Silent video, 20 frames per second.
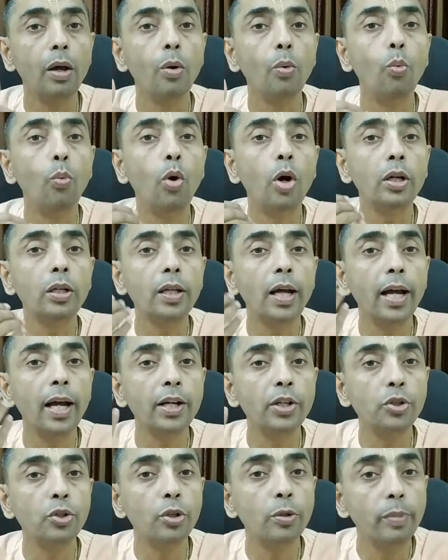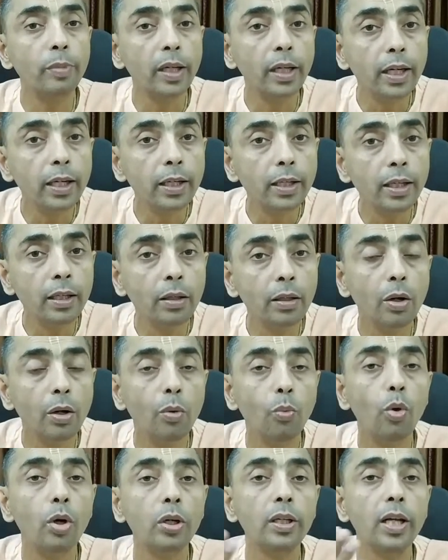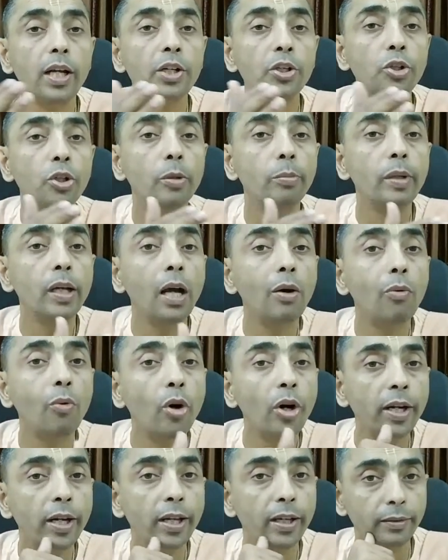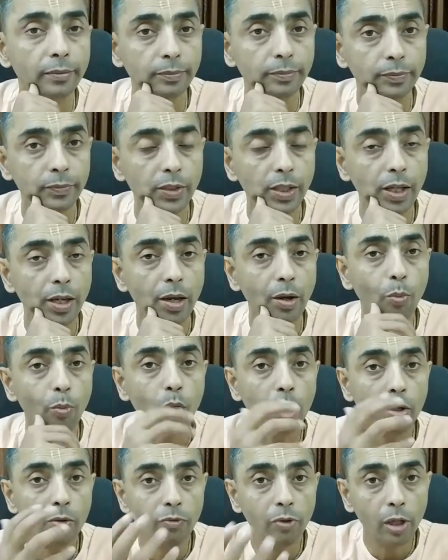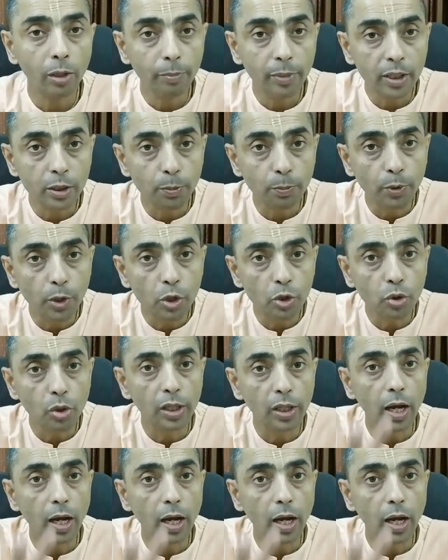what I should be eating, what I should be avoiding, what will be spiritually